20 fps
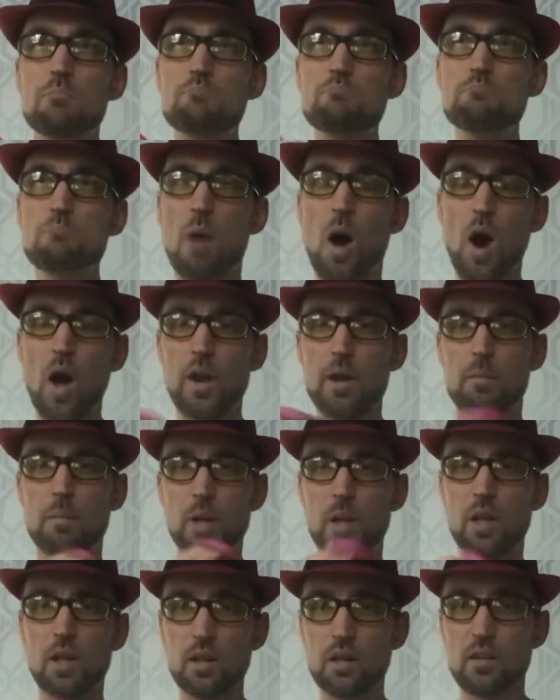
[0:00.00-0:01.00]

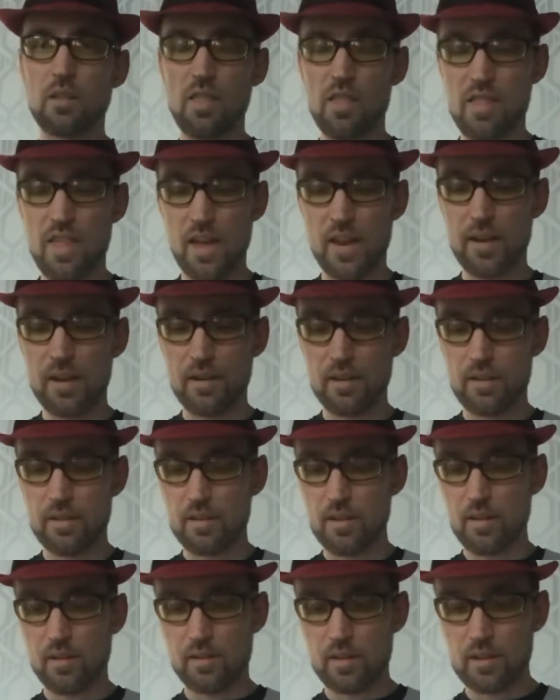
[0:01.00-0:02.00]
moddable
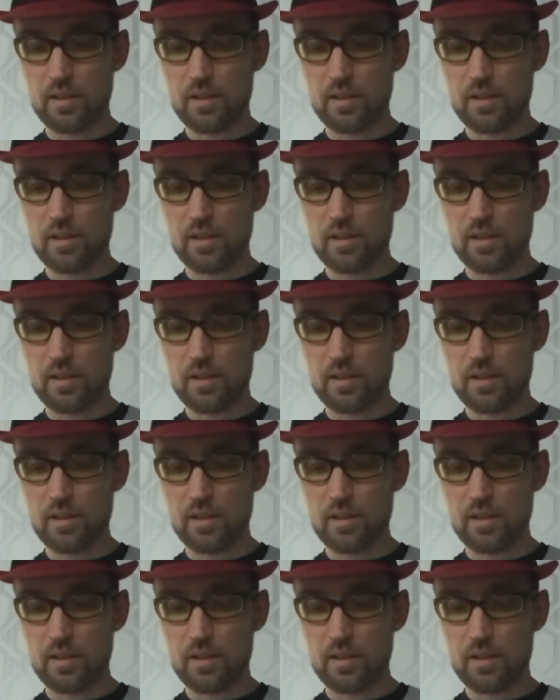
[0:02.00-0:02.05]
than,